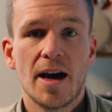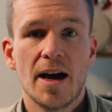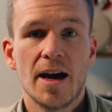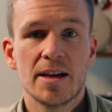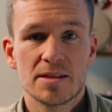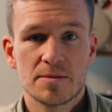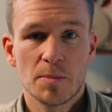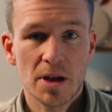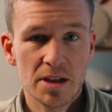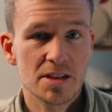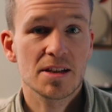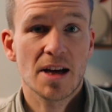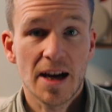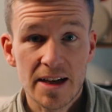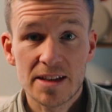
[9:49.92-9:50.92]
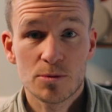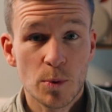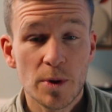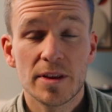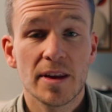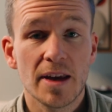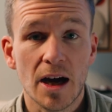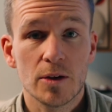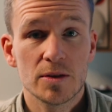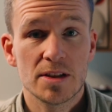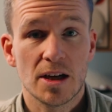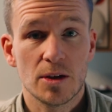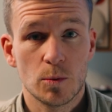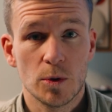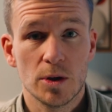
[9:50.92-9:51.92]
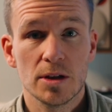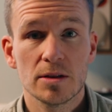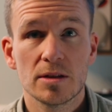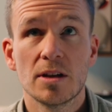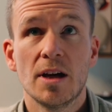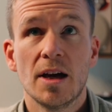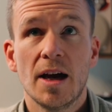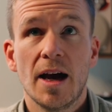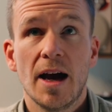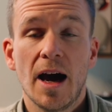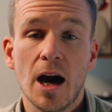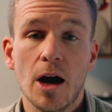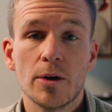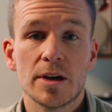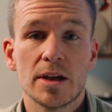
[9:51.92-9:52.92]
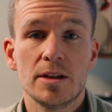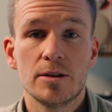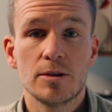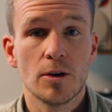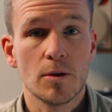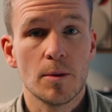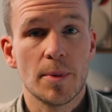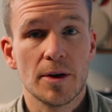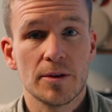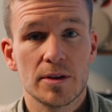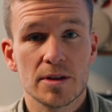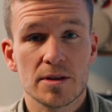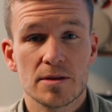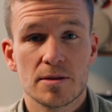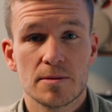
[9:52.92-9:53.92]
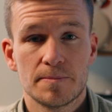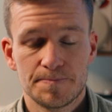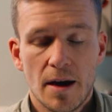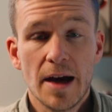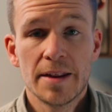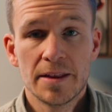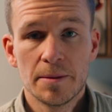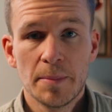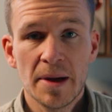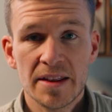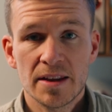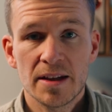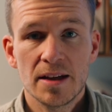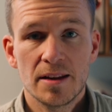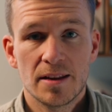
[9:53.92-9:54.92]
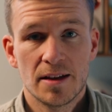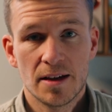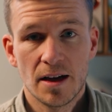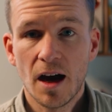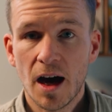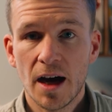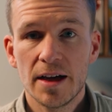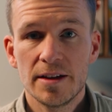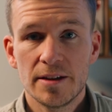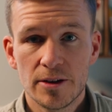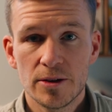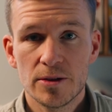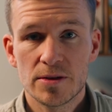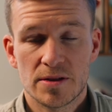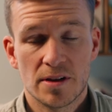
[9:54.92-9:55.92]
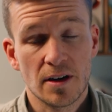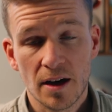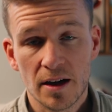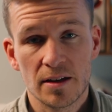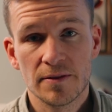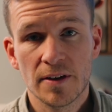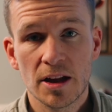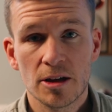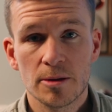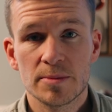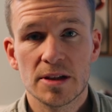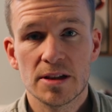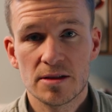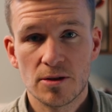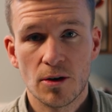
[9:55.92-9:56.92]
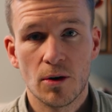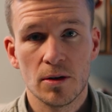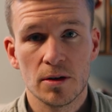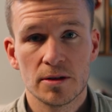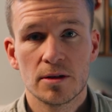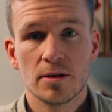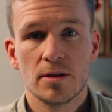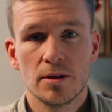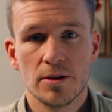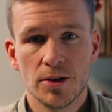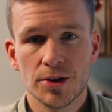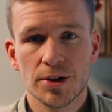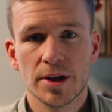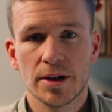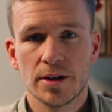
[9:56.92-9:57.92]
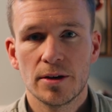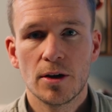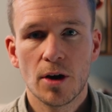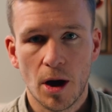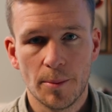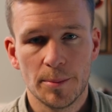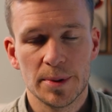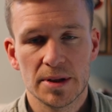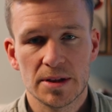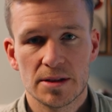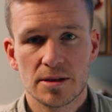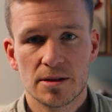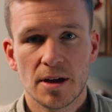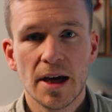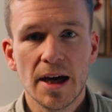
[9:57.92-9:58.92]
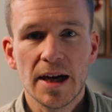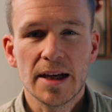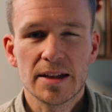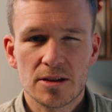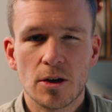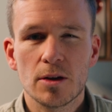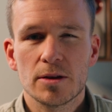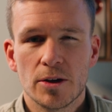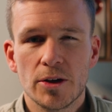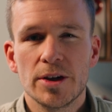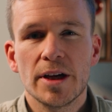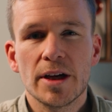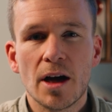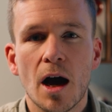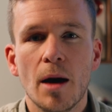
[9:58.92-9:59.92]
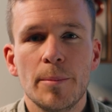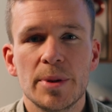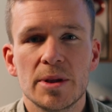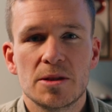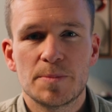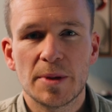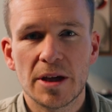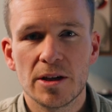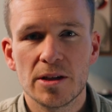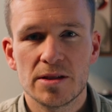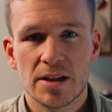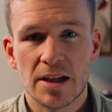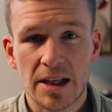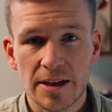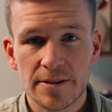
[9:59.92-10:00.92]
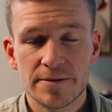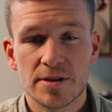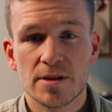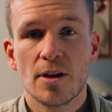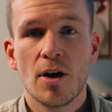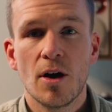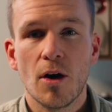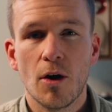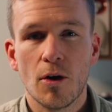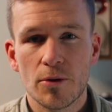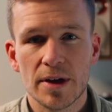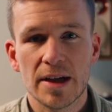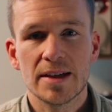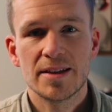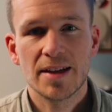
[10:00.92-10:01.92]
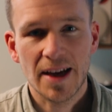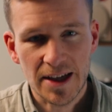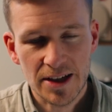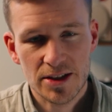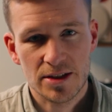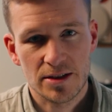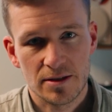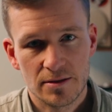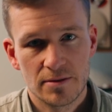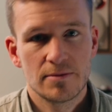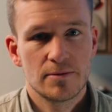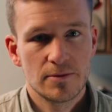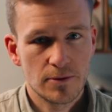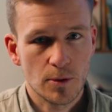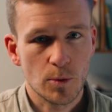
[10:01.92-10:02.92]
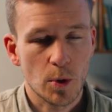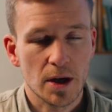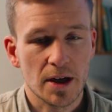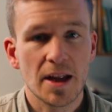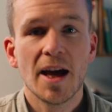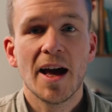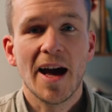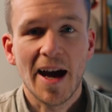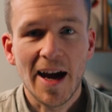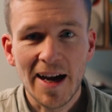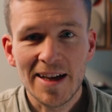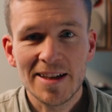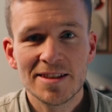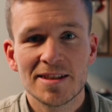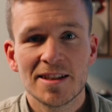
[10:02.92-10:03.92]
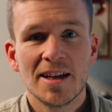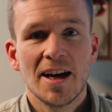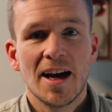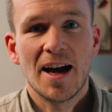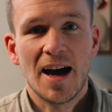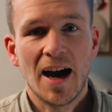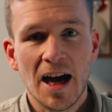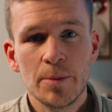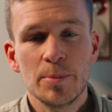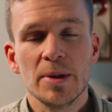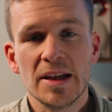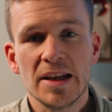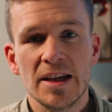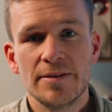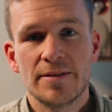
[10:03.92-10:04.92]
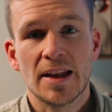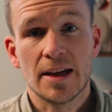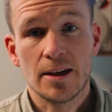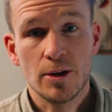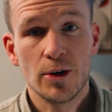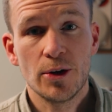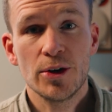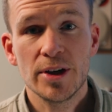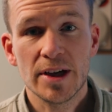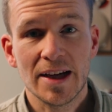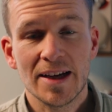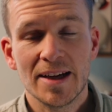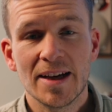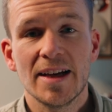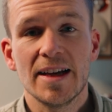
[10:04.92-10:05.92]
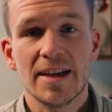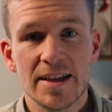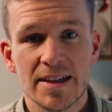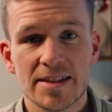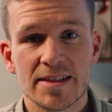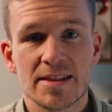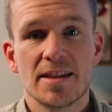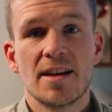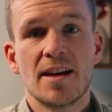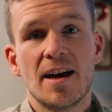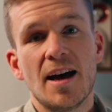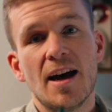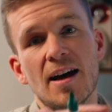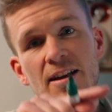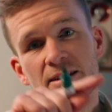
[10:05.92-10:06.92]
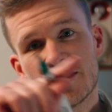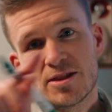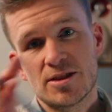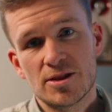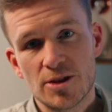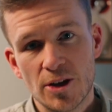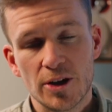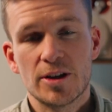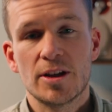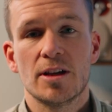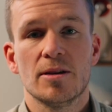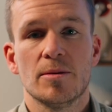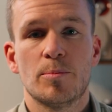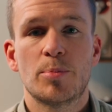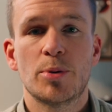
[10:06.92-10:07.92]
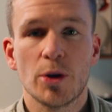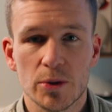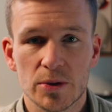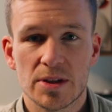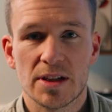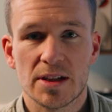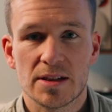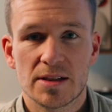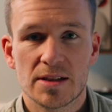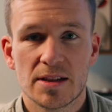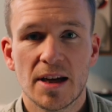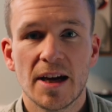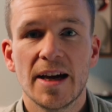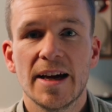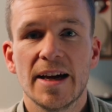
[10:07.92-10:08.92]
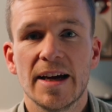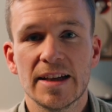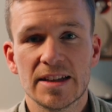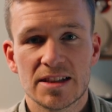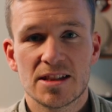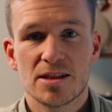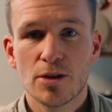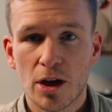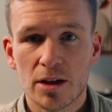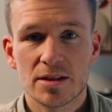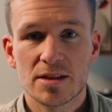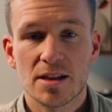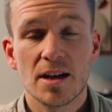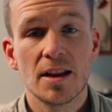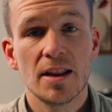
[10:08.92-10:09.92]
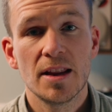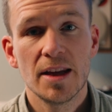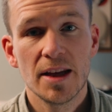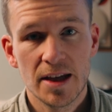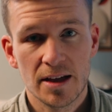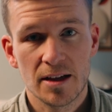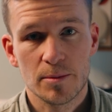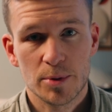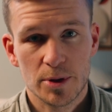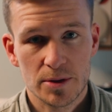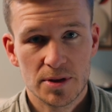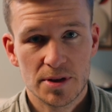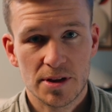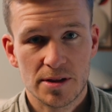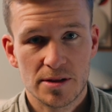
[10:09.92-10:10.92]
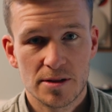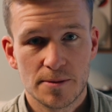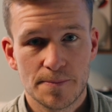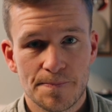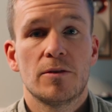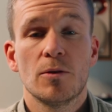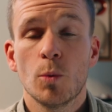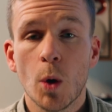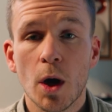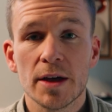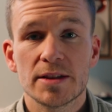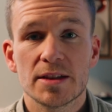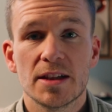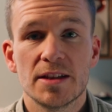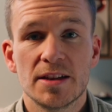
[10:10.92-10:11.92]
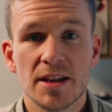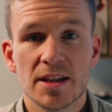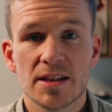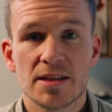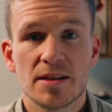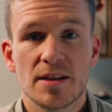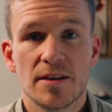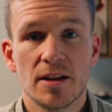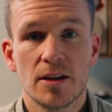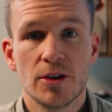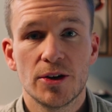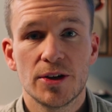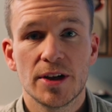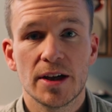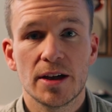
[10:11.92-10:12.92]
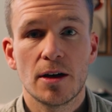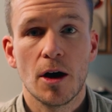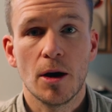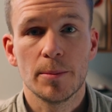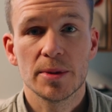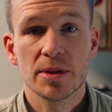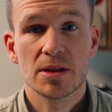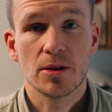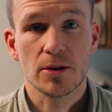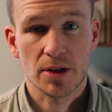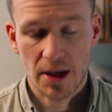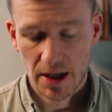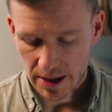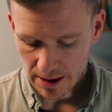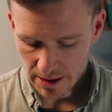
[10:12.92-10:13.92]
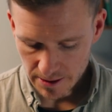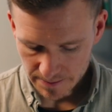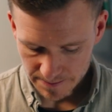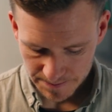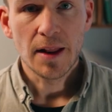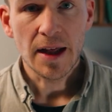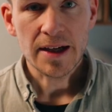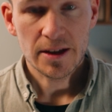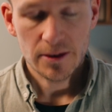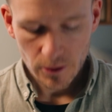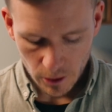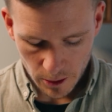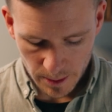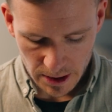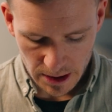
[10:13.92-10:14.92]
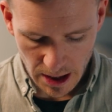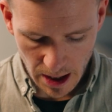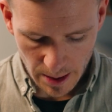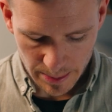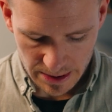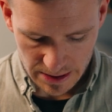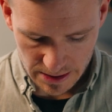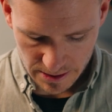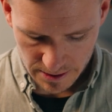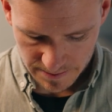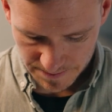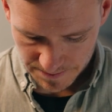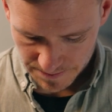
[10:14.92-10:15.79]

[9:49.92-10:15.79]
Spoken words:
as much as with the outside world, how can you go about this? And the method that I use, that I developed, is called Learning Compass. It's called Learning Compass because it gives orientation, for one. And I believe that learning is a circular process. It's not a linear process. So what does the Learning Compass look like? Like a normal compass,